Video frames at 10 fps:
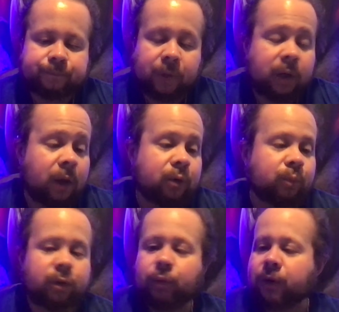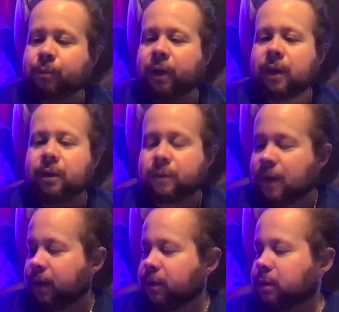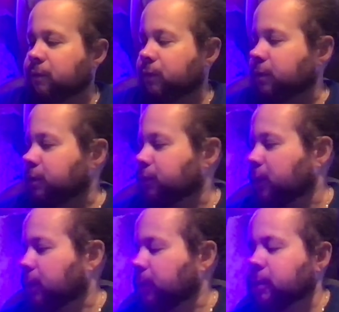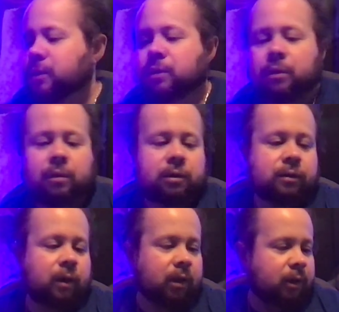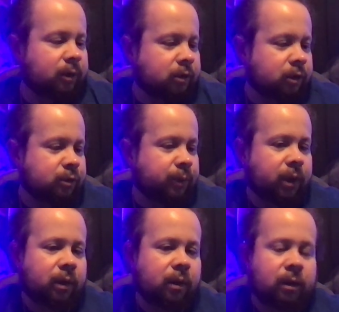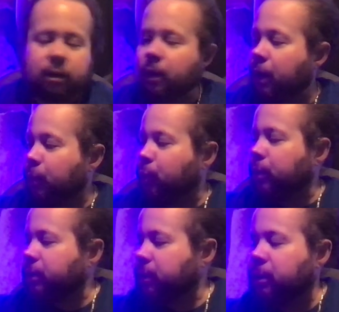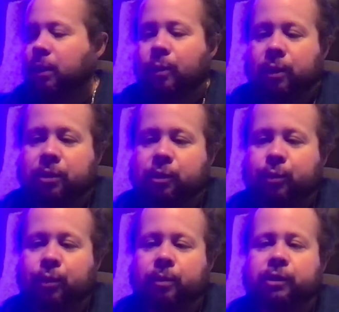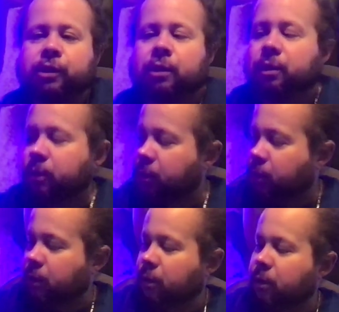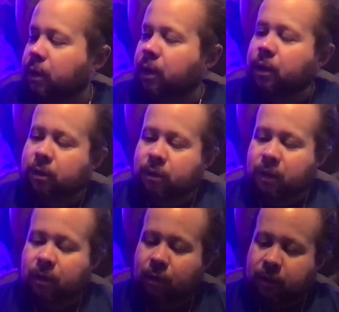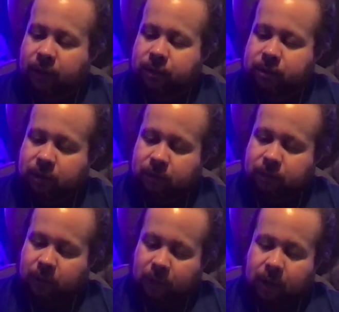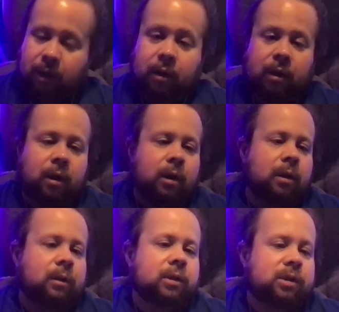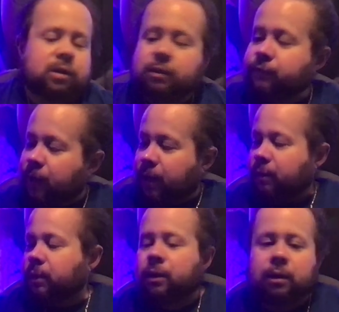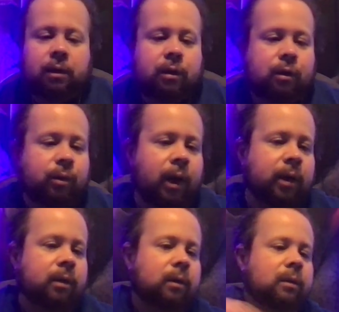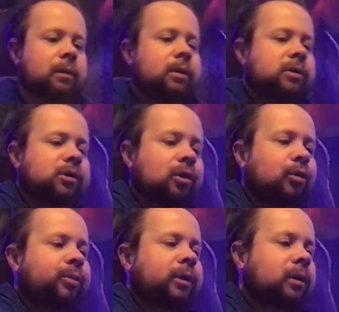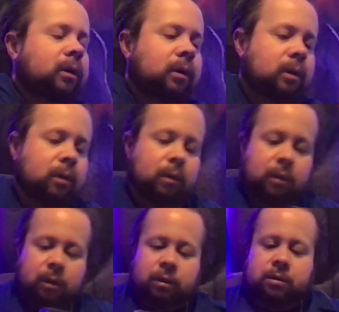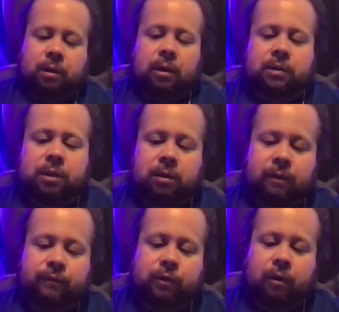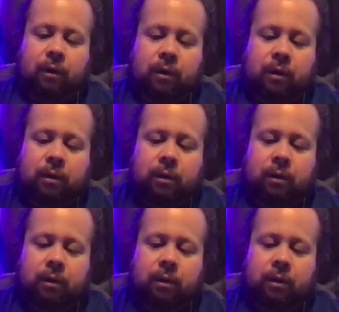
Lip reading: I don't regret paying that for this fragrance. You know, it's highly anticipated. I wanted it. I want to support Michella and all that. So let's finally crack this open. That's enough talk.